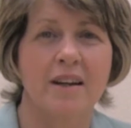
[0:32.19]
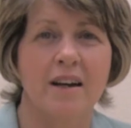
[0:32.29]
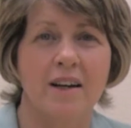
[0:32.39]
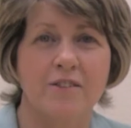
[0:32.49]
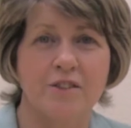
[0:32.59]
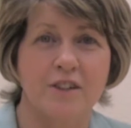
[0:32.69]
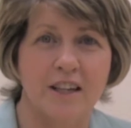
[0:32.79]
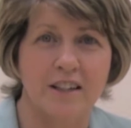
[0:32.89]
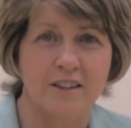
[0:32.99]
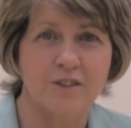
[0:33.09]
I stood
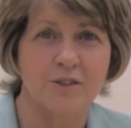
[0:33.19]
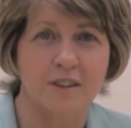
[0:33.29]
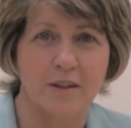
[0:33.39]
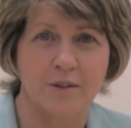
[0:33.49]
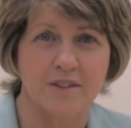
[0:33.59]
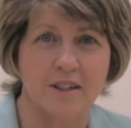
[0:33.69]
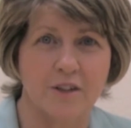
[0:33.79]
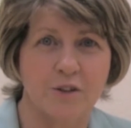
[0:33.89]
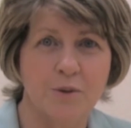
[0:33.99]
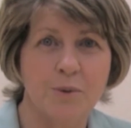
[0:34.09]
again in
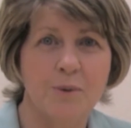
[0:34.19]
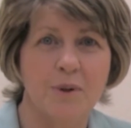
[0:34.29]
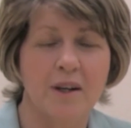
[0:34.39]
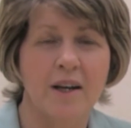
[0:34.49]
2002.